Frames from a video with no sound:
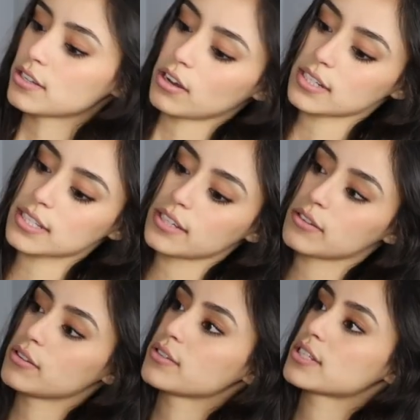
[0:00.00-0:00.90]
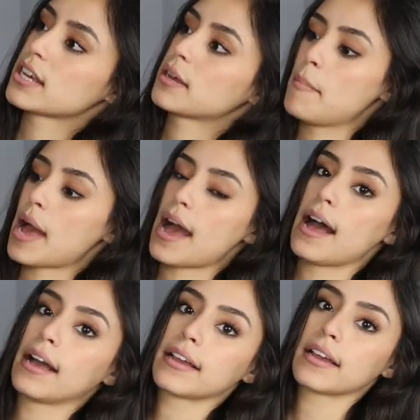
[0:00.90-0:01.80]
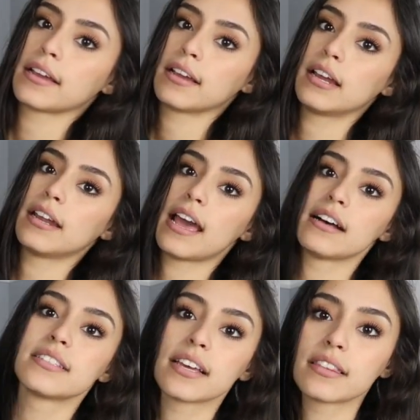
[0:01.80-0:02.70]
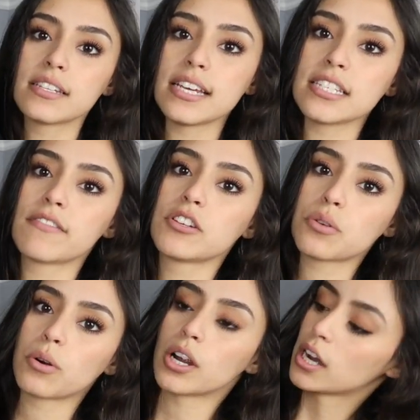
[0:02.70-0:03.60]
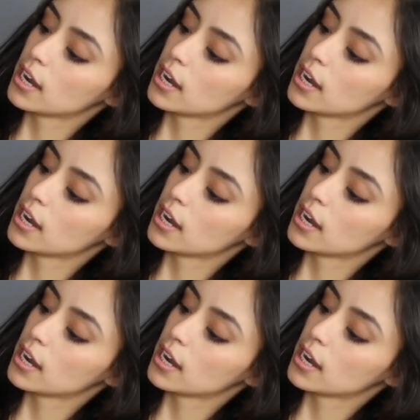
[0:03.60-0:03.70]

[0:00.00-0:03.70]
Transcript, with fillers: Dolls Kills bag and it has like the days of the tour.